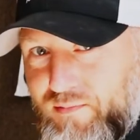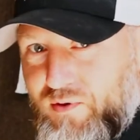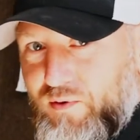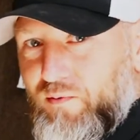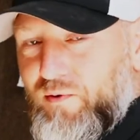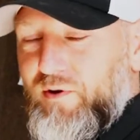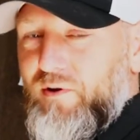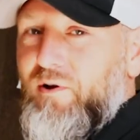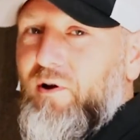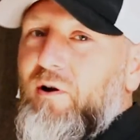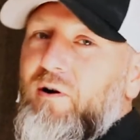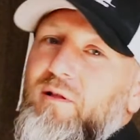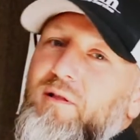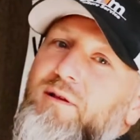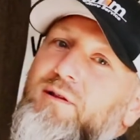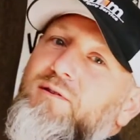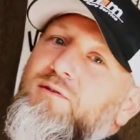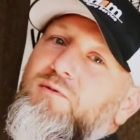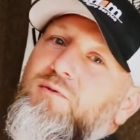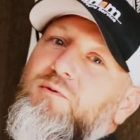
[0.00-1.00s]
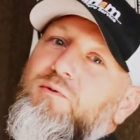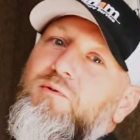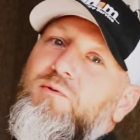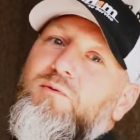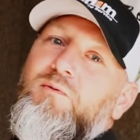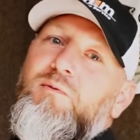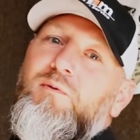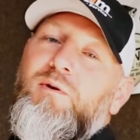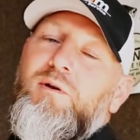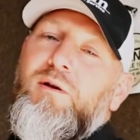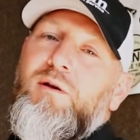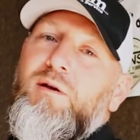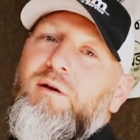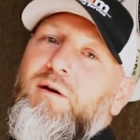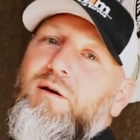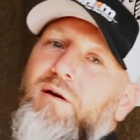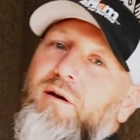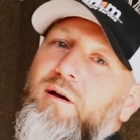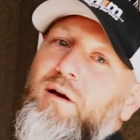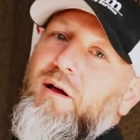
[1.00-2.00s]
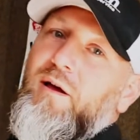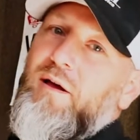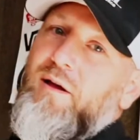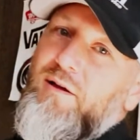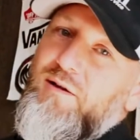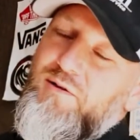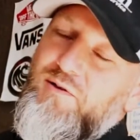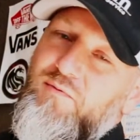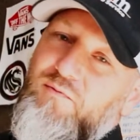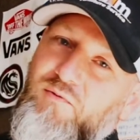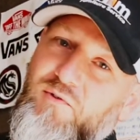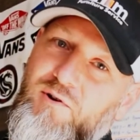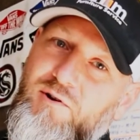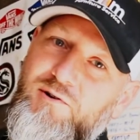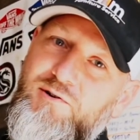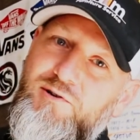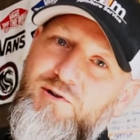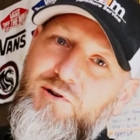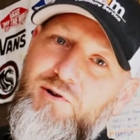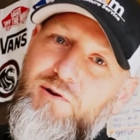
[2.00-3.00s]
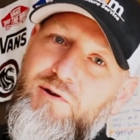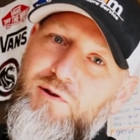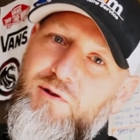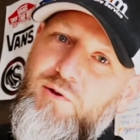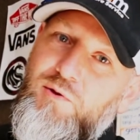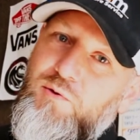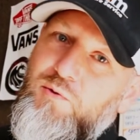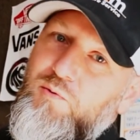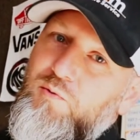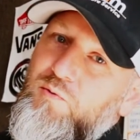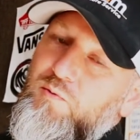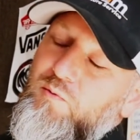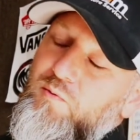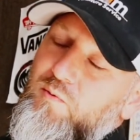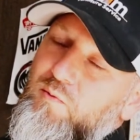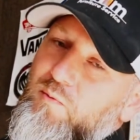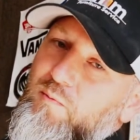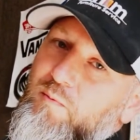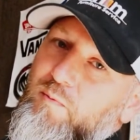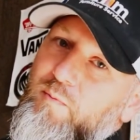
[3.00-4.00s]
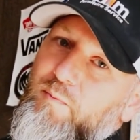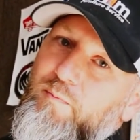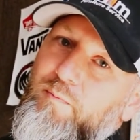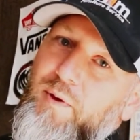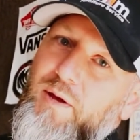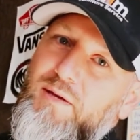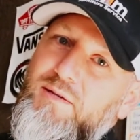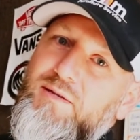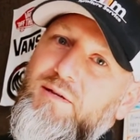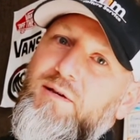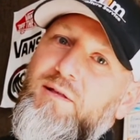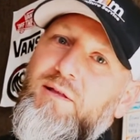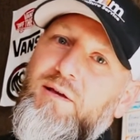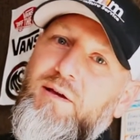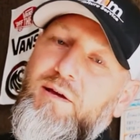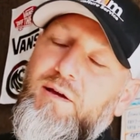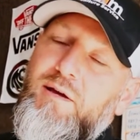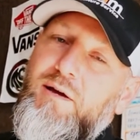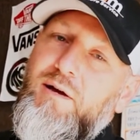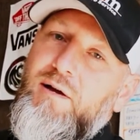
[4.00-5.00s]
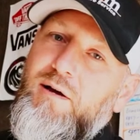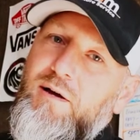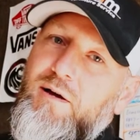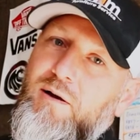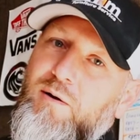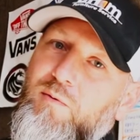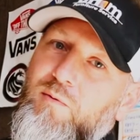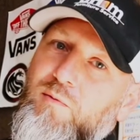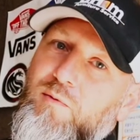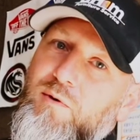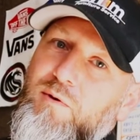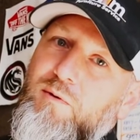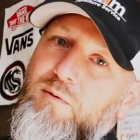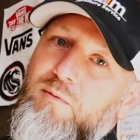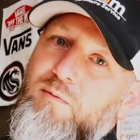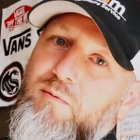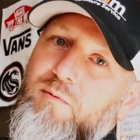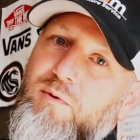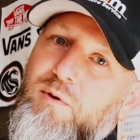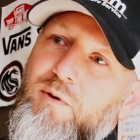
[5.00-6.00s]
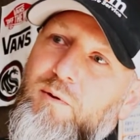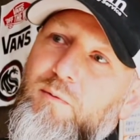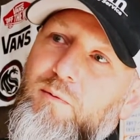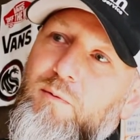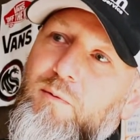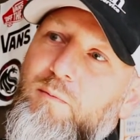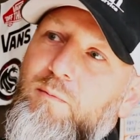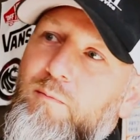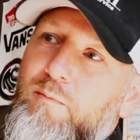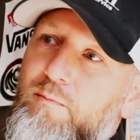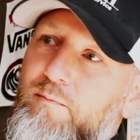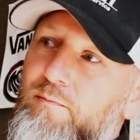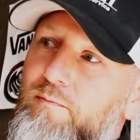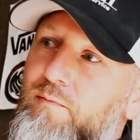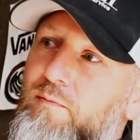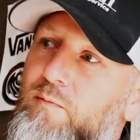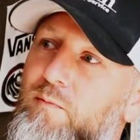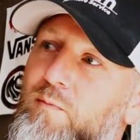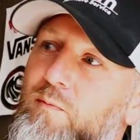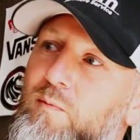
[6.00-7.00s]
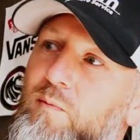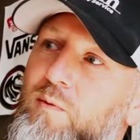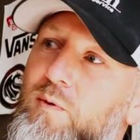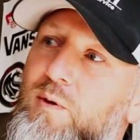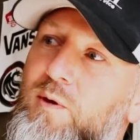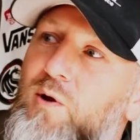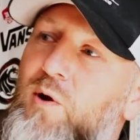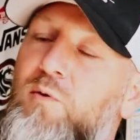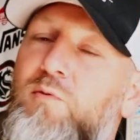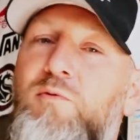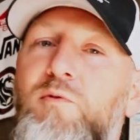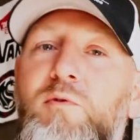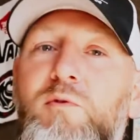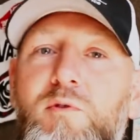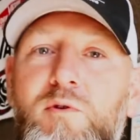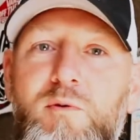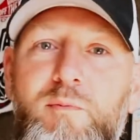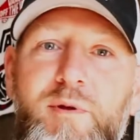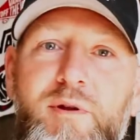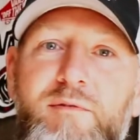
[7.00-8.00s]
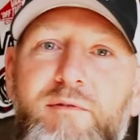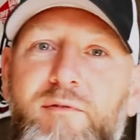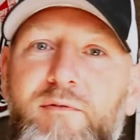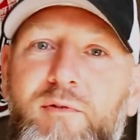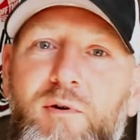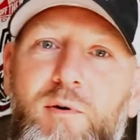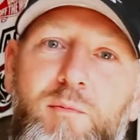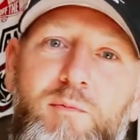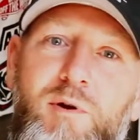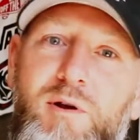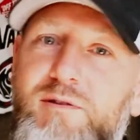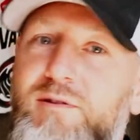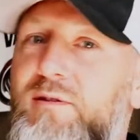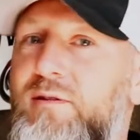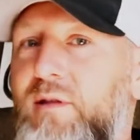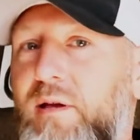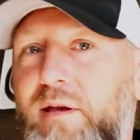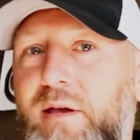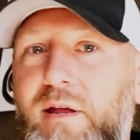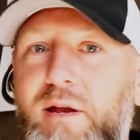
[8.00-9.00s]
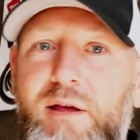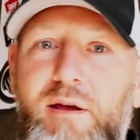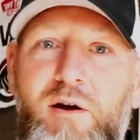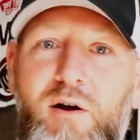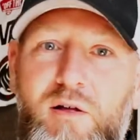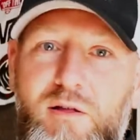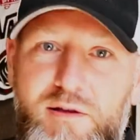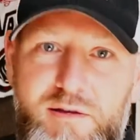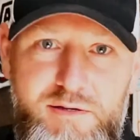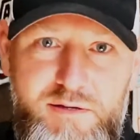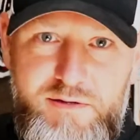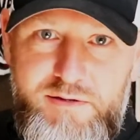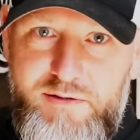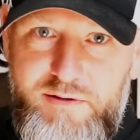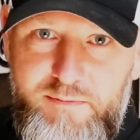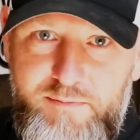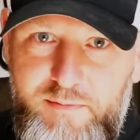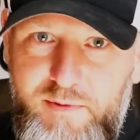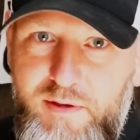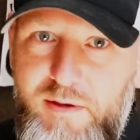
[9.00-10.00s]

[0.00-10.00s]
So when you call into uh, AHM Furniture, you basically uh, will uh, go through a little bit of a phone process, like any calling system.